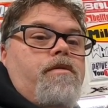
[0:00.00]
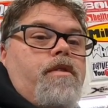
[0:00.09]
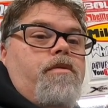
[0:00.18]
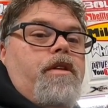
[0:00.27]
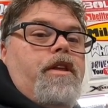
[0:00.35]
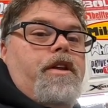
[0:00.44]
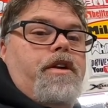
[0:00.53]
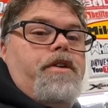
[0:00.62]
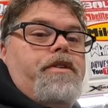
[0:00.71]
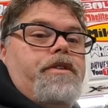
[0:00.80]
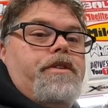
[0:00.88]
We really
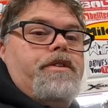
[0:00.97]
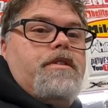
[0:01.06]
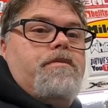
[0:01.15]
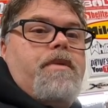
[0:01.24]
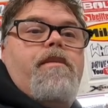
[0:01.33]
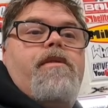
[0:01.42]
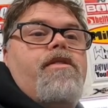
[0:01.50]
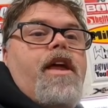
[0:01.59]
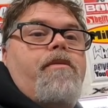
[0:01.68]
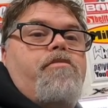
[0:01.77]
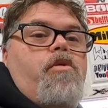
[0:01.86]
do. Baby
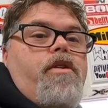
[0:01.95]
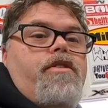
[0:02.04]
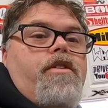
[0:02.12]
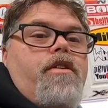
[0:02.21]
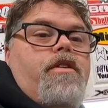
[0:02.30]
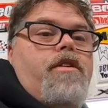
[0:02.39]
steps, boys.